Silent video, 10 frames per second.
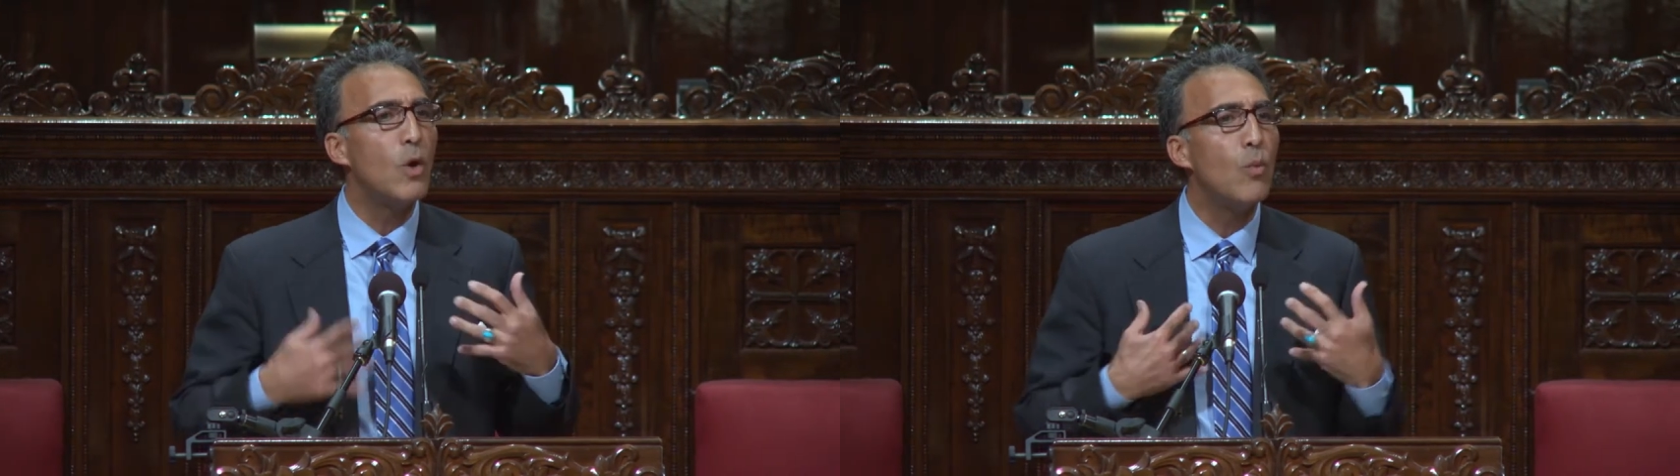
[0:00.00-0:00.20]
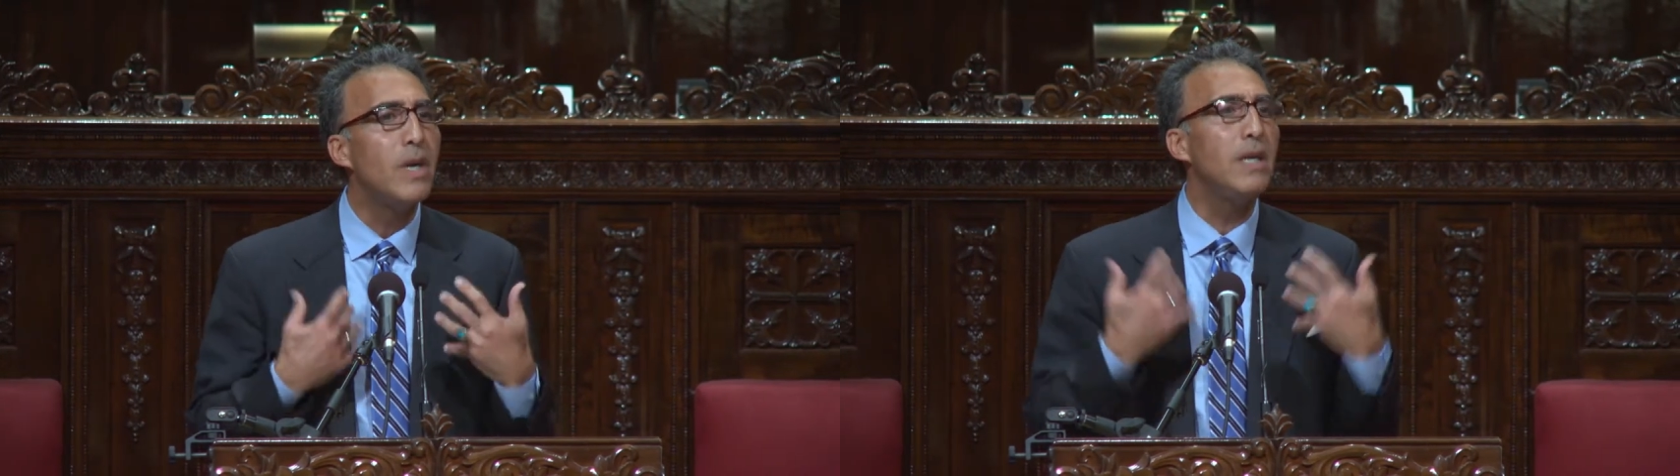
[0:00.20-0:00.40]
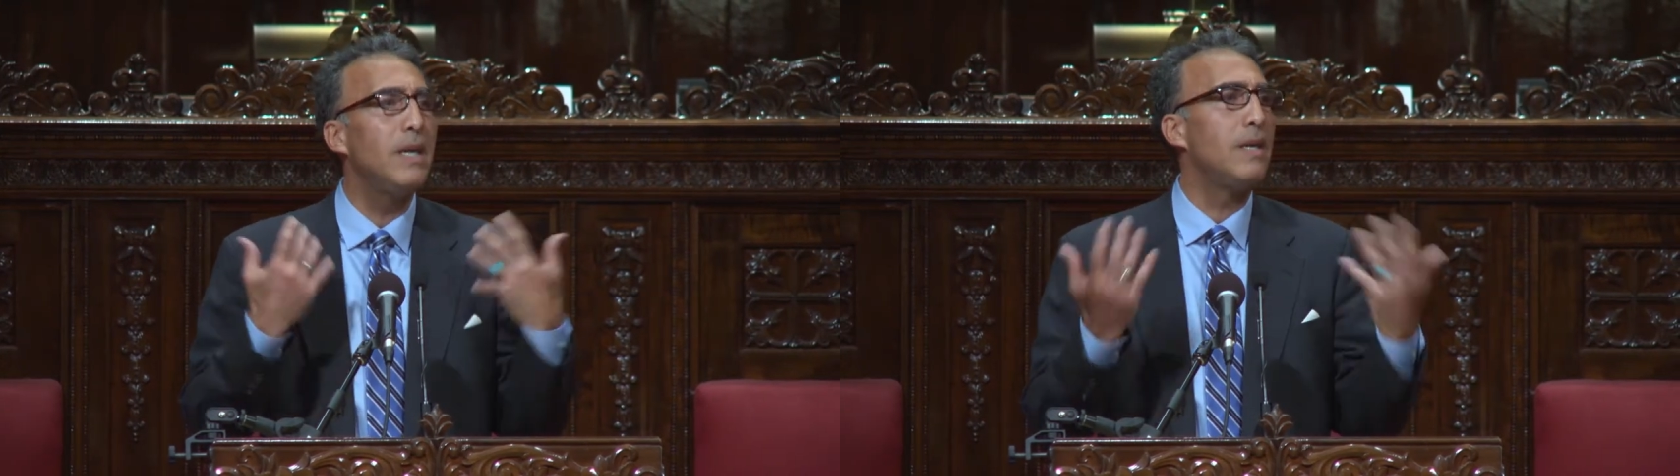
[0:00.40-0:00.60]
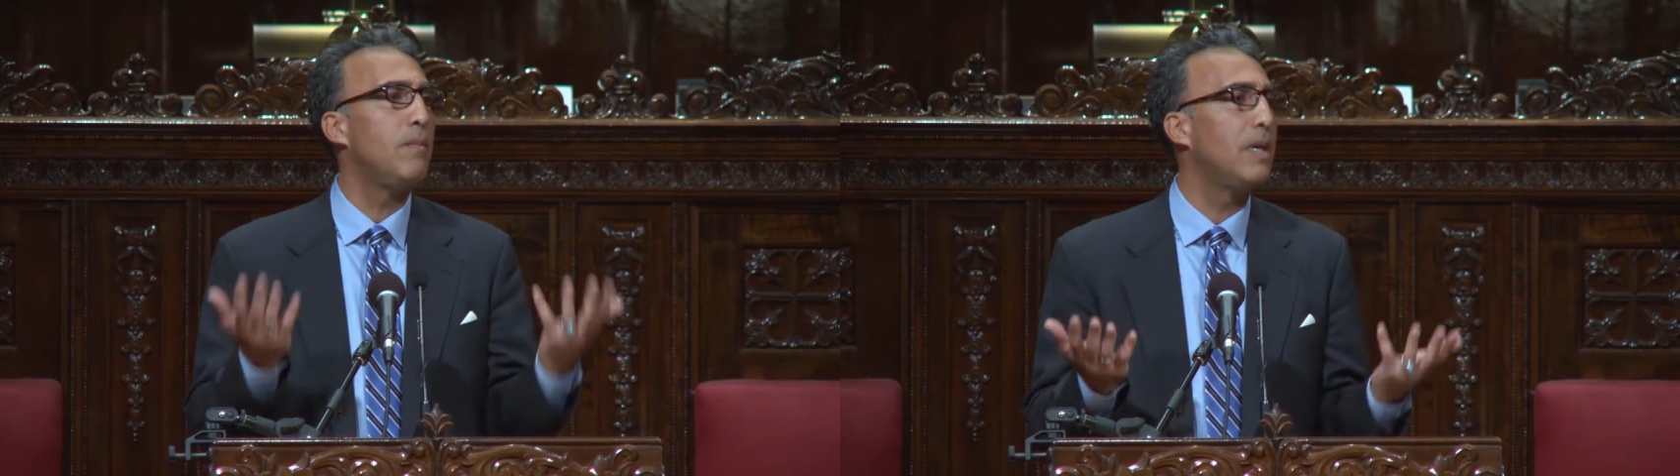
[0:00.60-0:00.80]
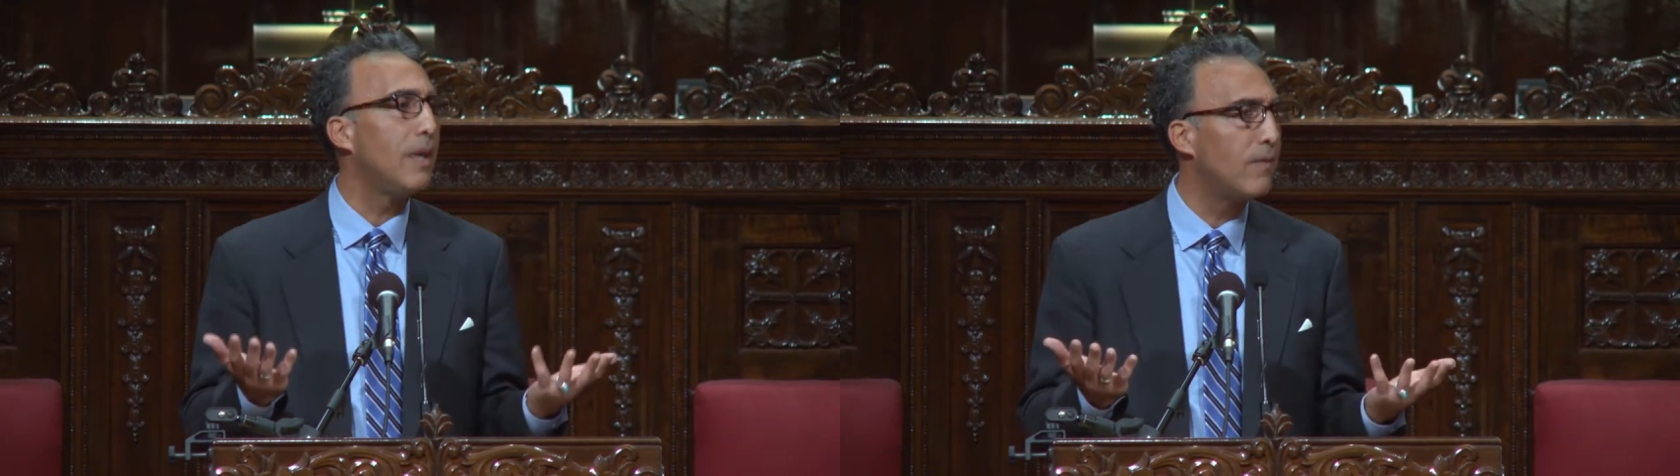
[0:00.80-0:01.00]
We need to
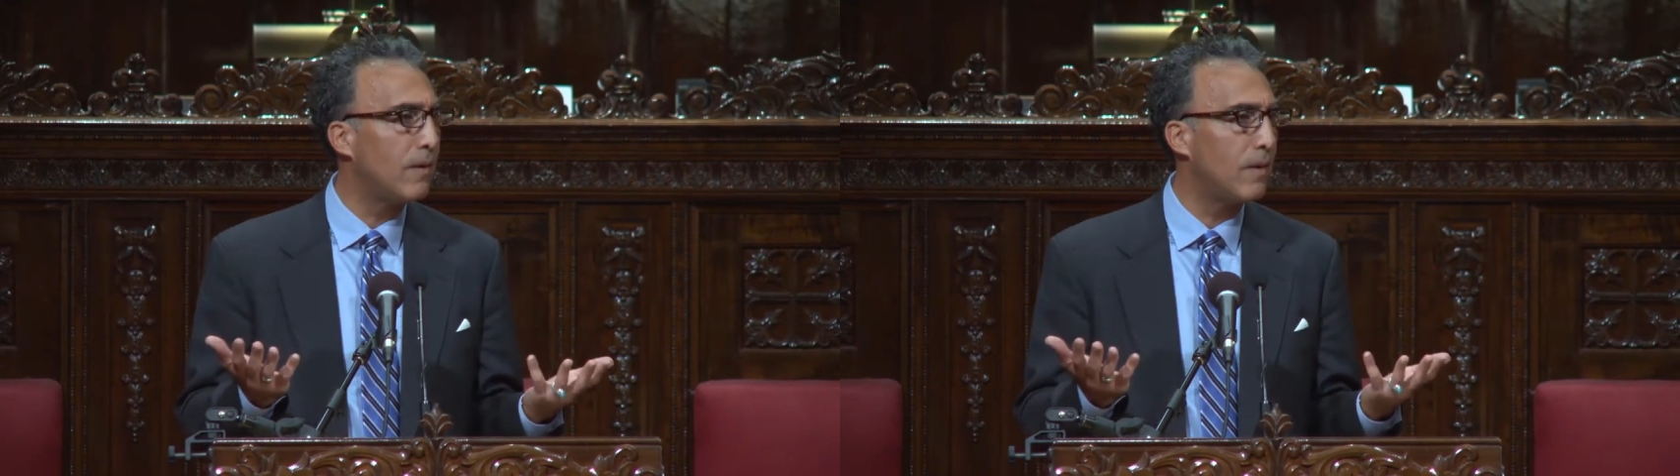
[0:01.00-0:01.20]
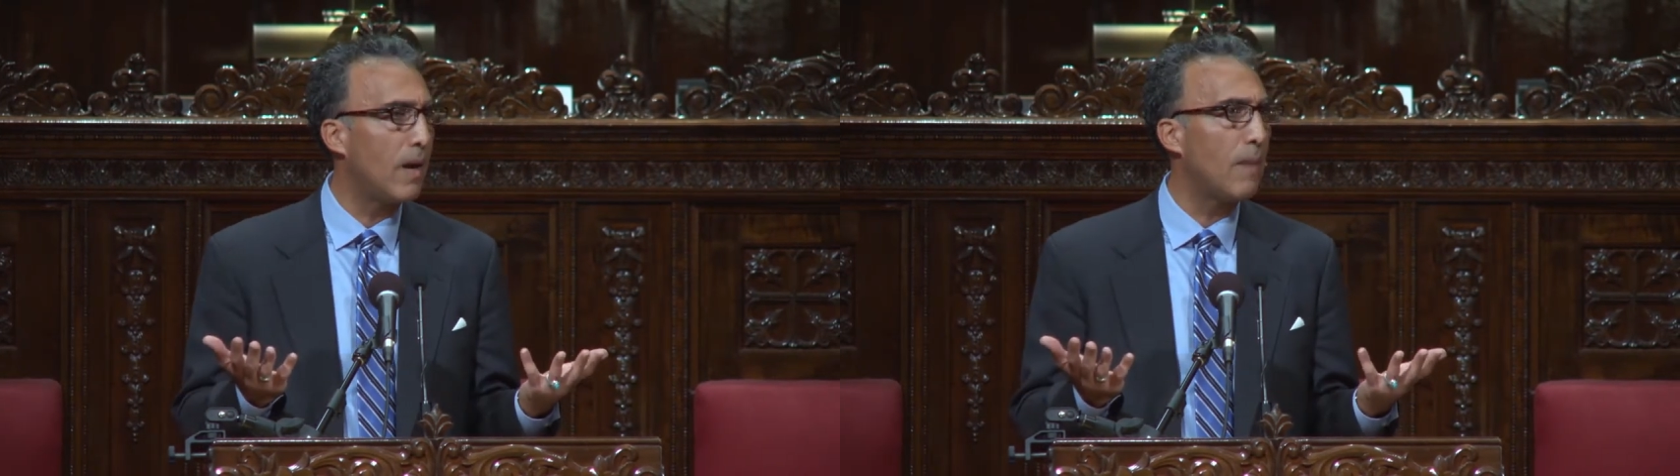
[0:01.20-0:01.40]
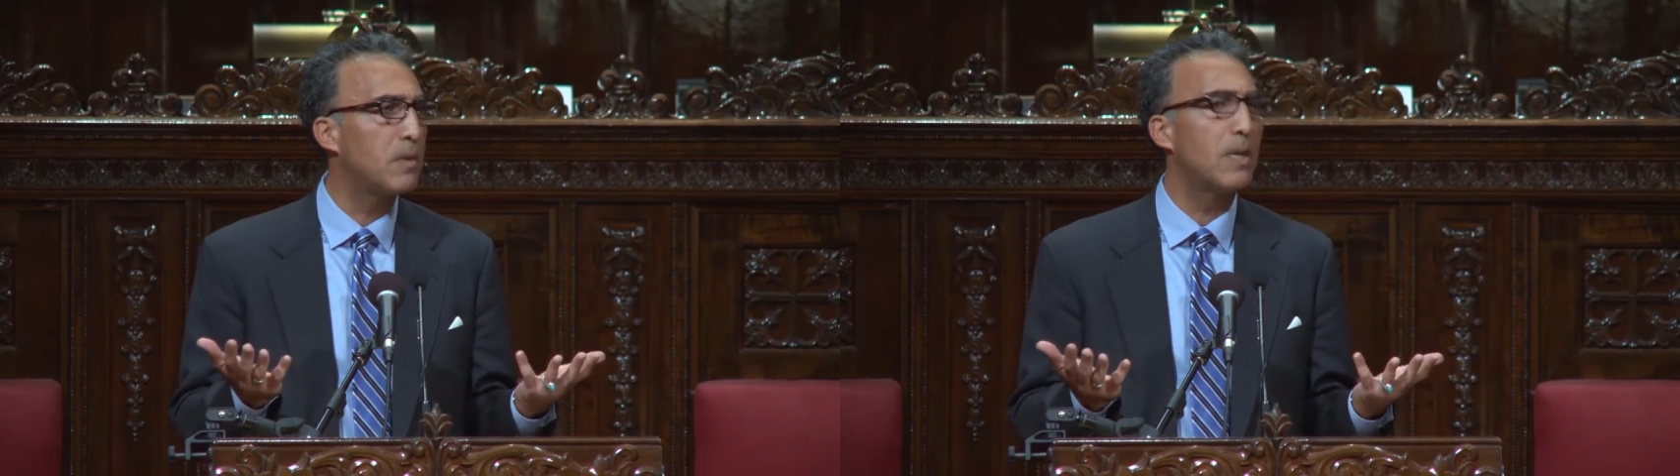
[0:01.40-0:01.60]
be giving up